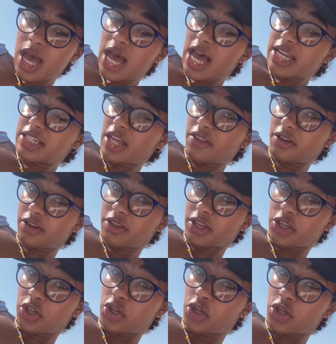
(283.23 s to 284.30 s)
Another
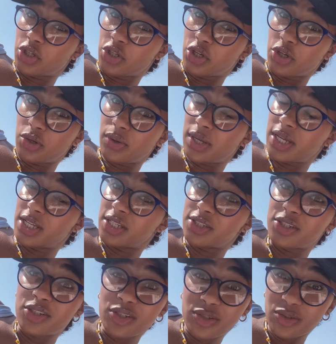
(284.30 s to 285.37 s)
thing you could do
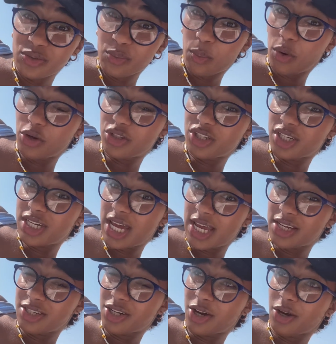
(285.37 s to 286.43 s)
is watch a
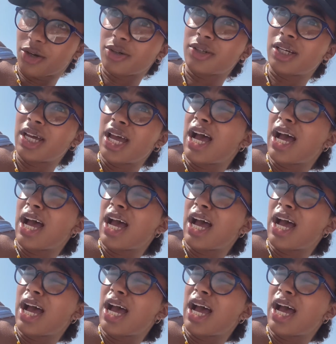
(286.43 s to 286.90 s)
TED Talk.